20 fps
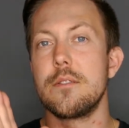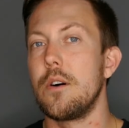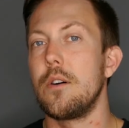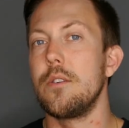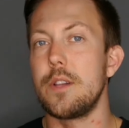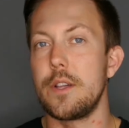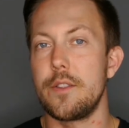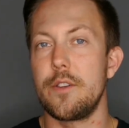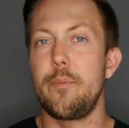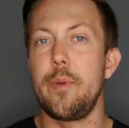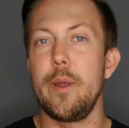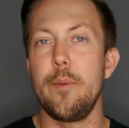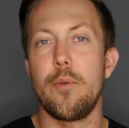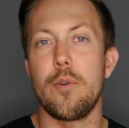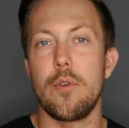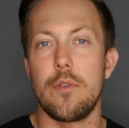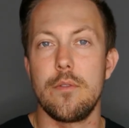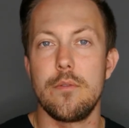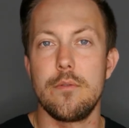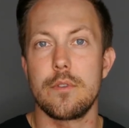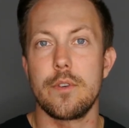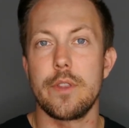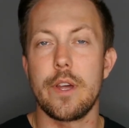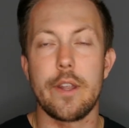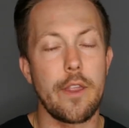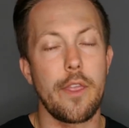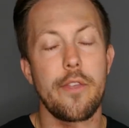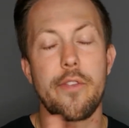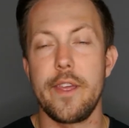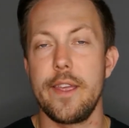on other people, on
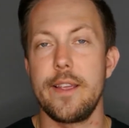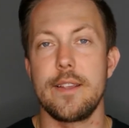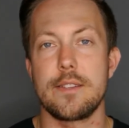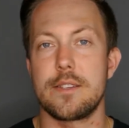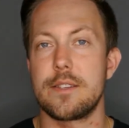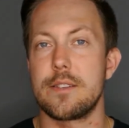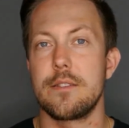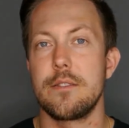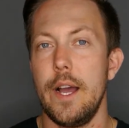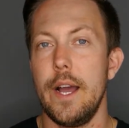other things.